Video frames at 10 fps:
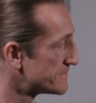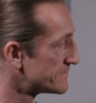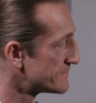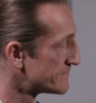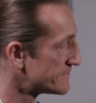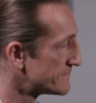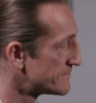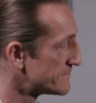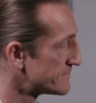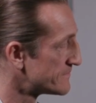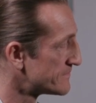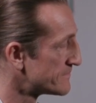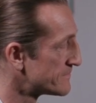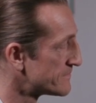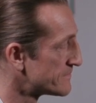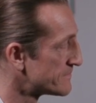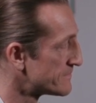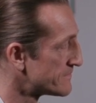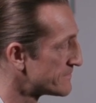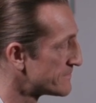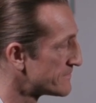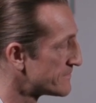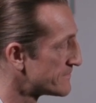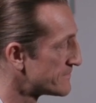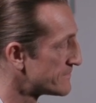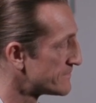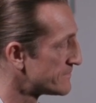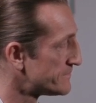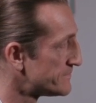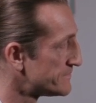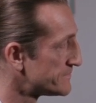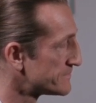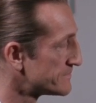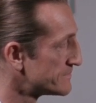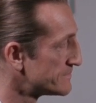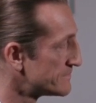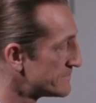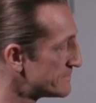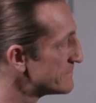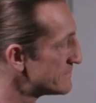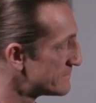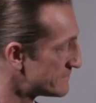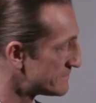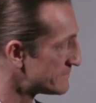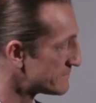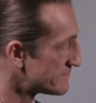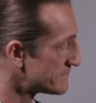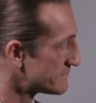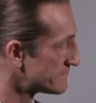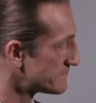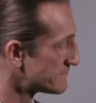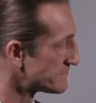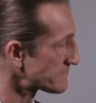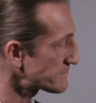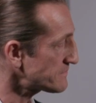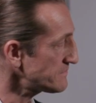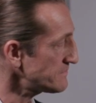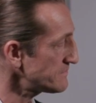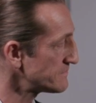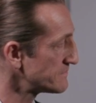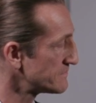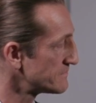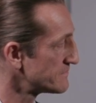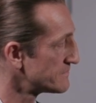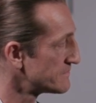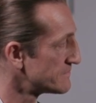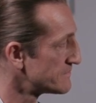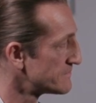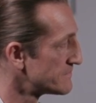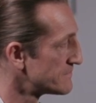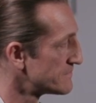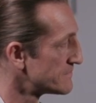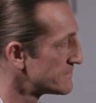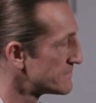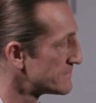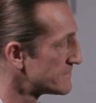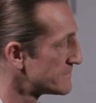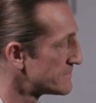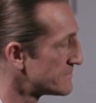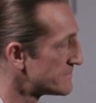(not speaking)